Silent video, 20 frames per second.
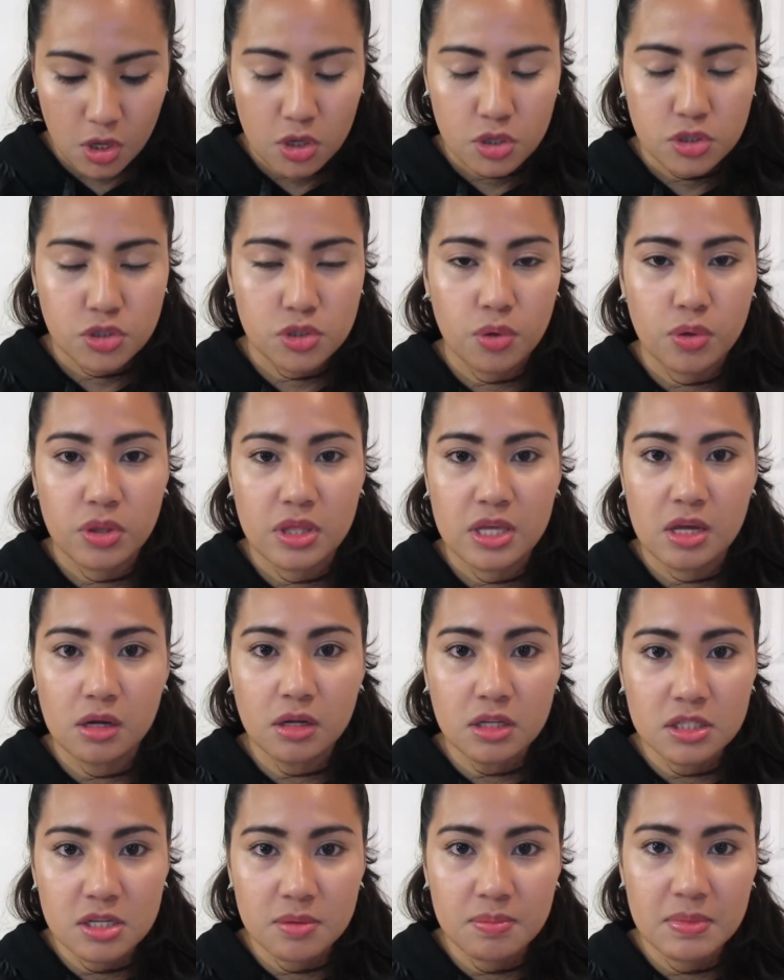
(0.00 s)
So the
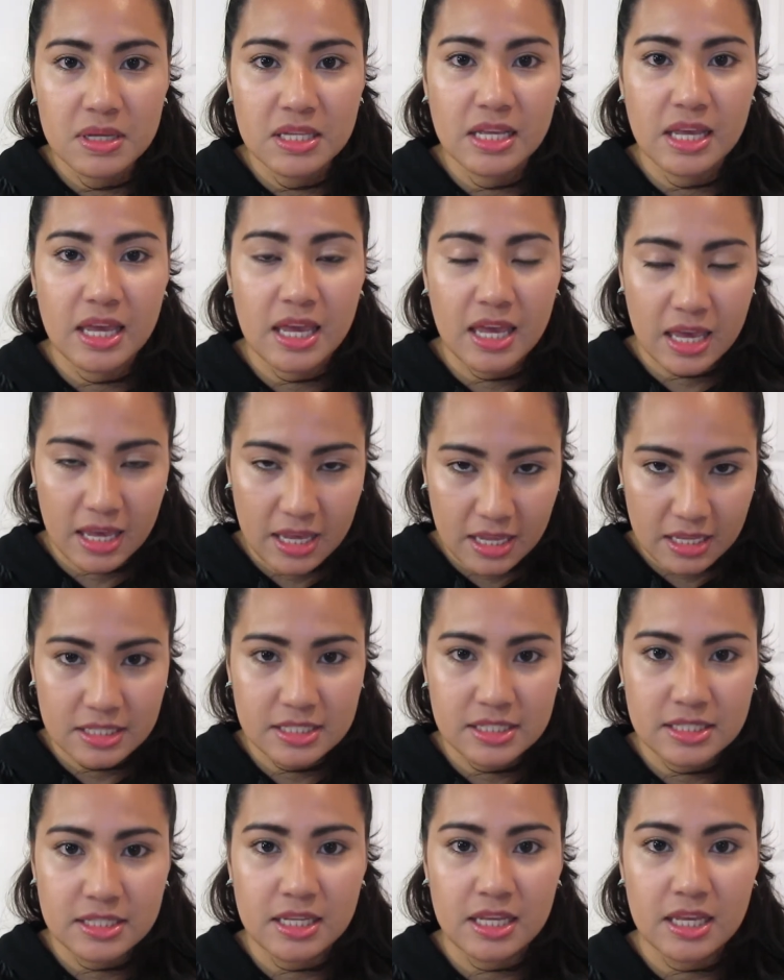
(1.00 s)
ultimate
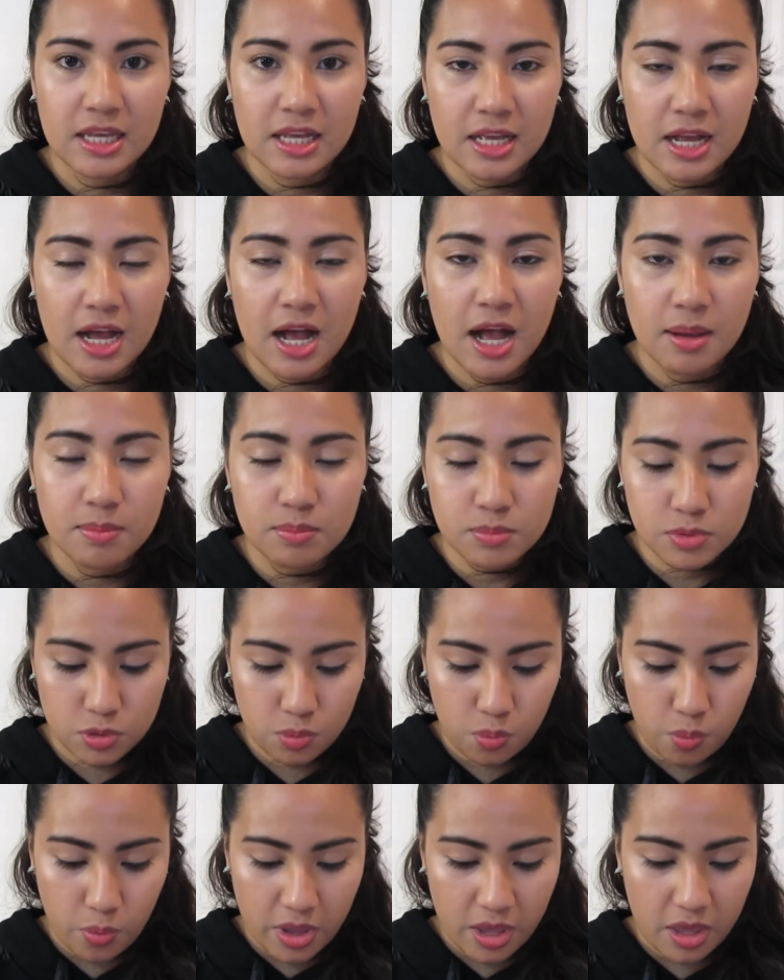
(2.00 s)
kit
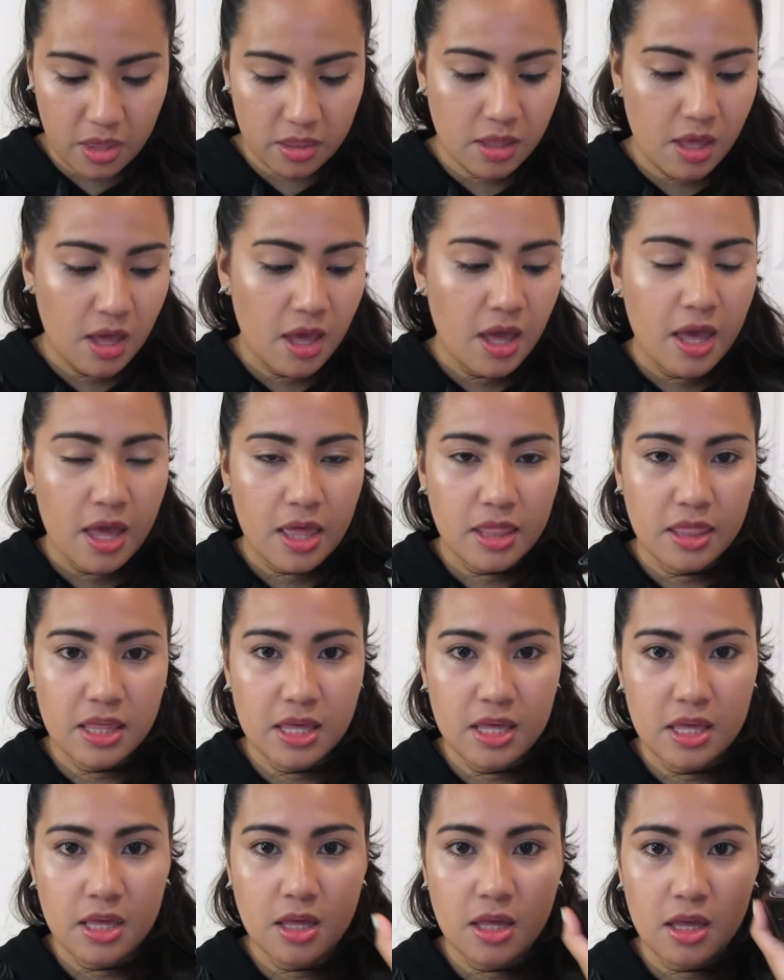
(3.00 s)
comes with
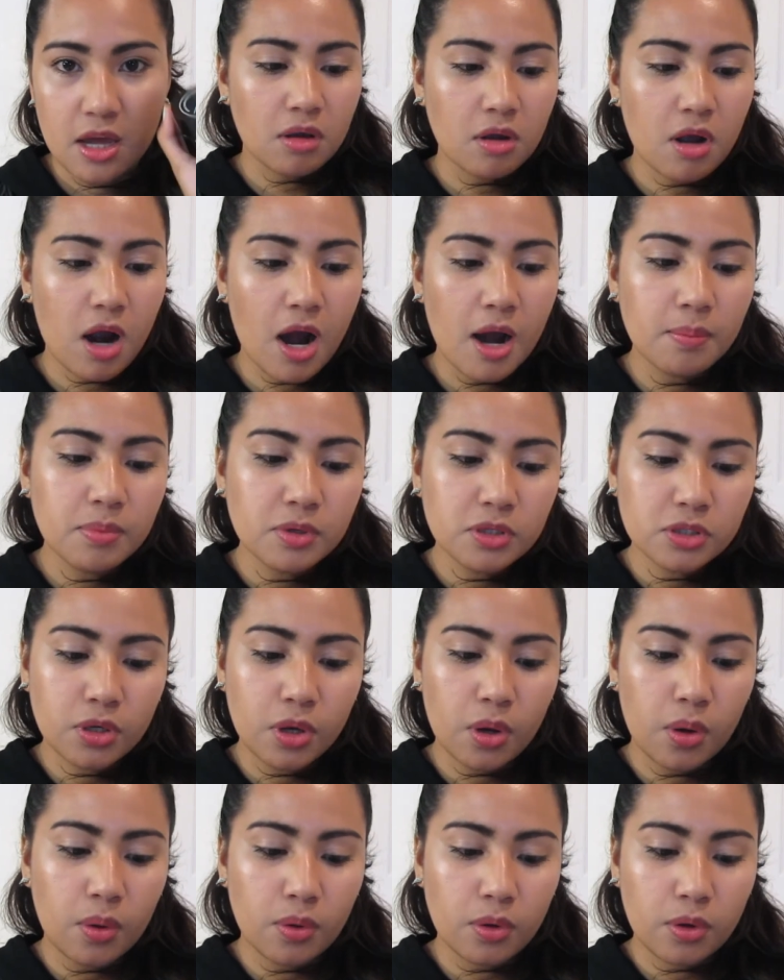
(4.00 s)
the Carbon
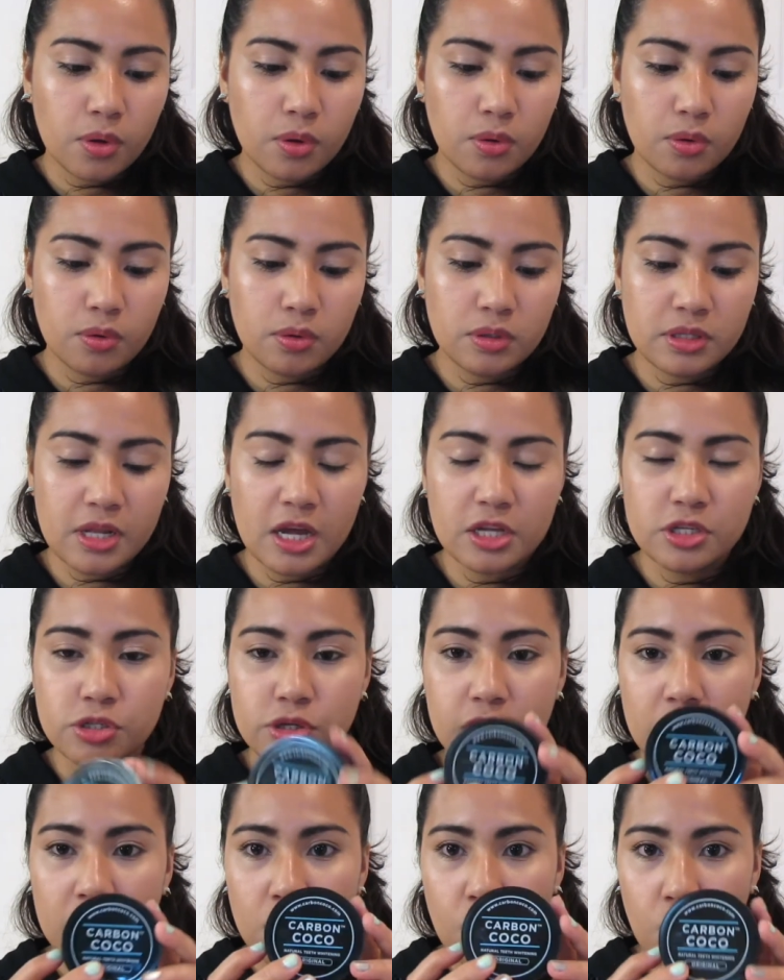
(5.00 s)
Coco
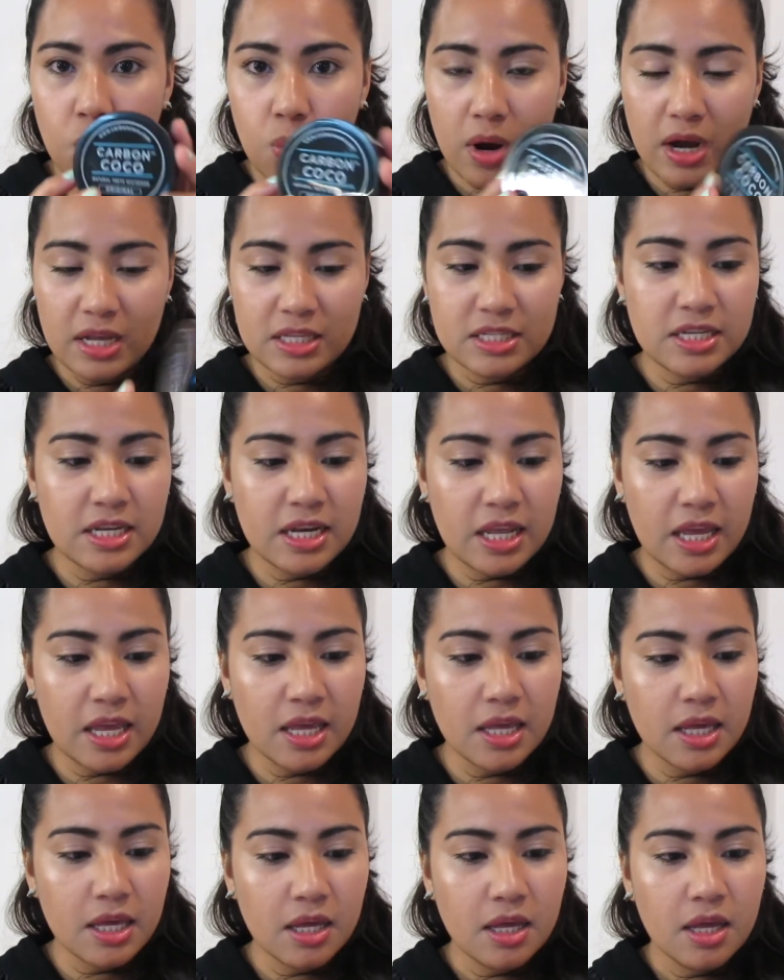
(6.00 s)
Natural
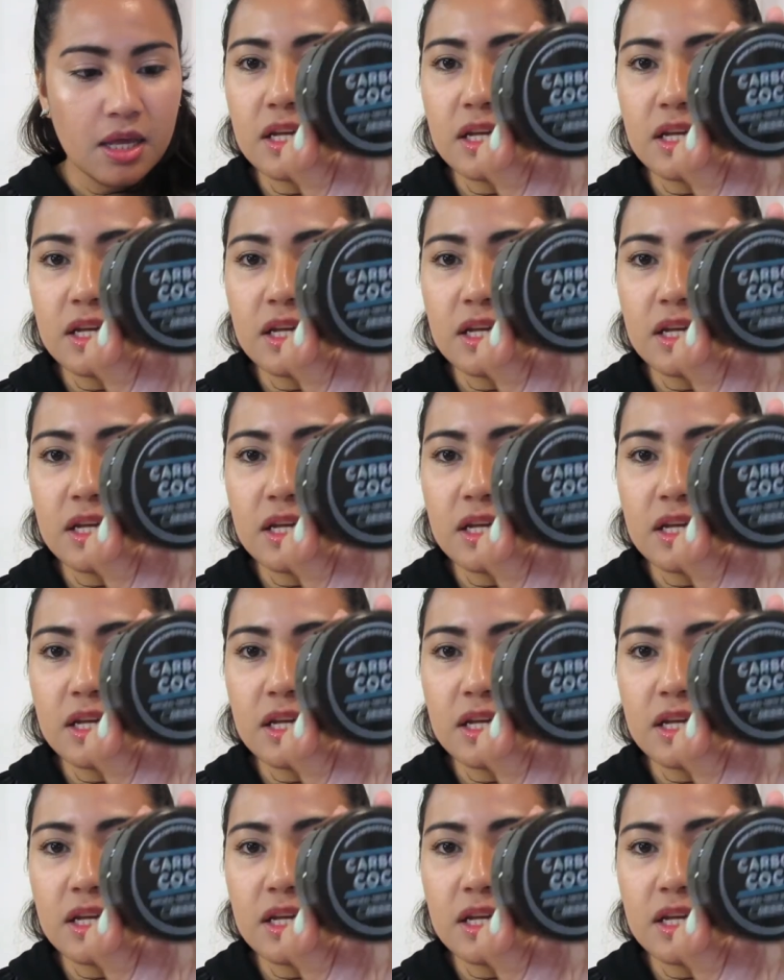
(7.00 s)
Whitening.